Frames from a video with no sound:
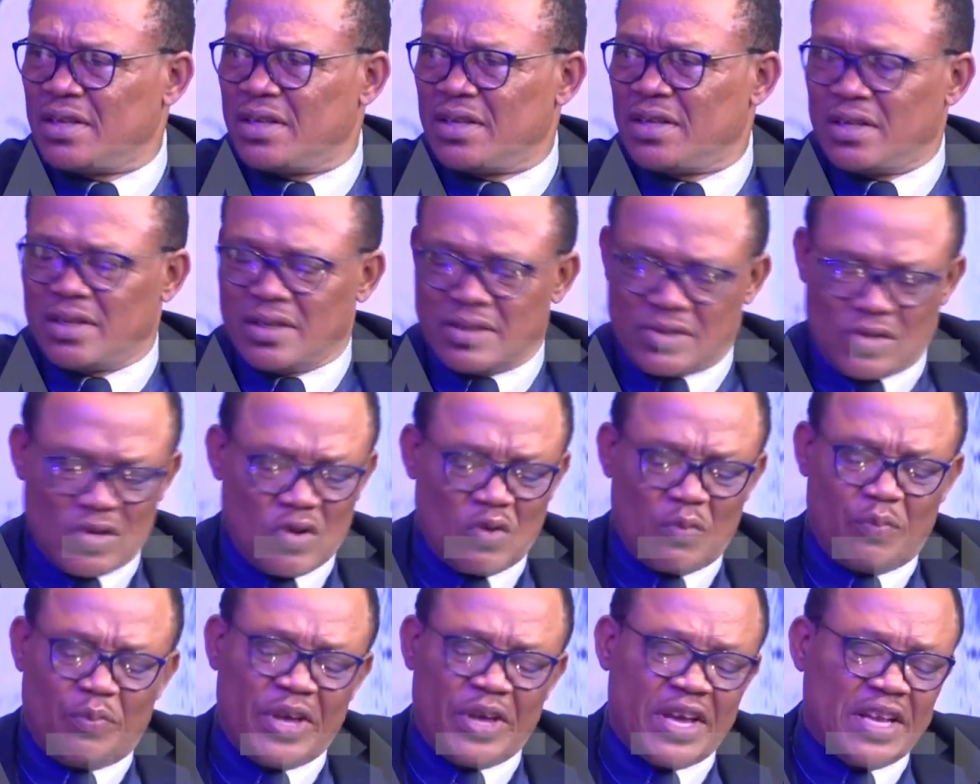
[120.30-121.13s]
So
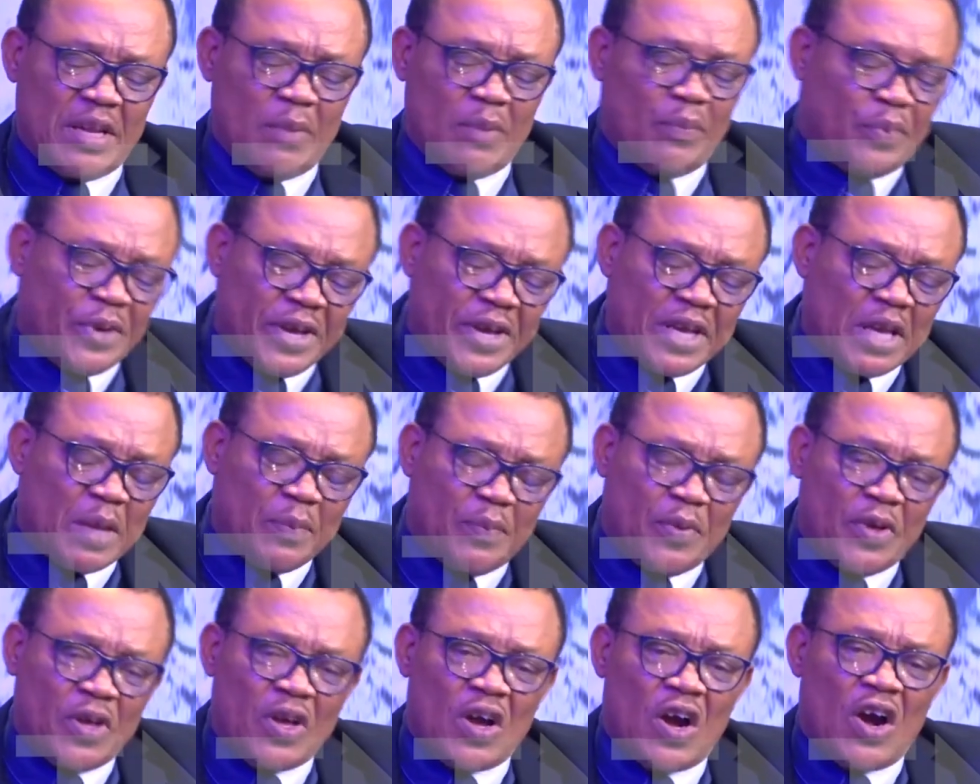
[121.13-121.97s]
being in
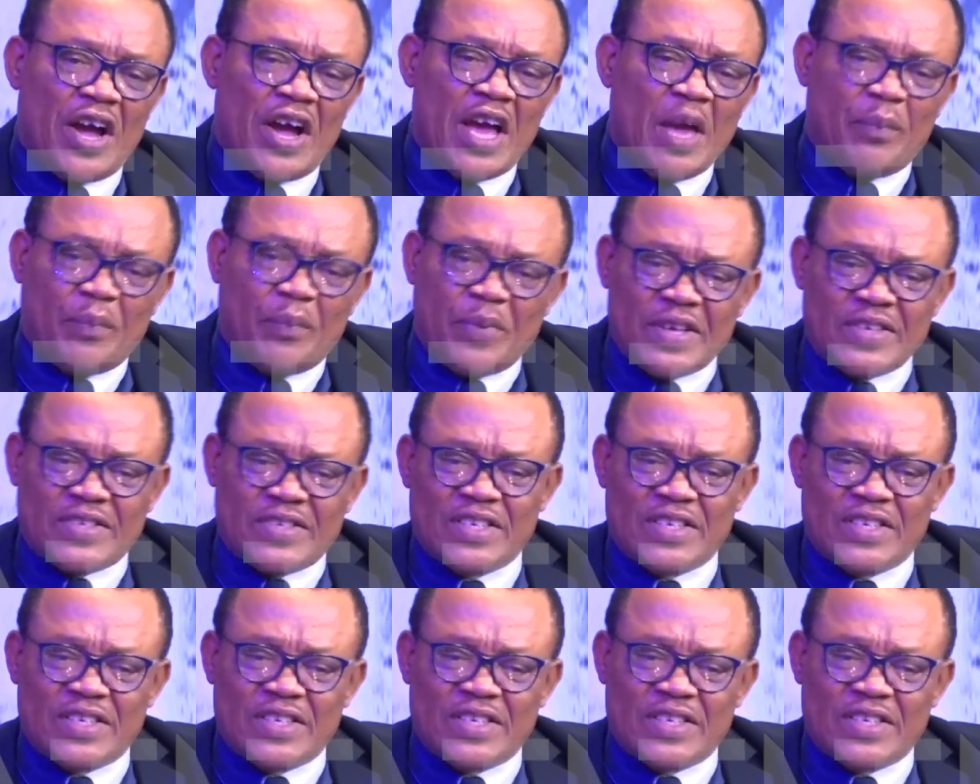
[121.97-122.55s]
PDP or APC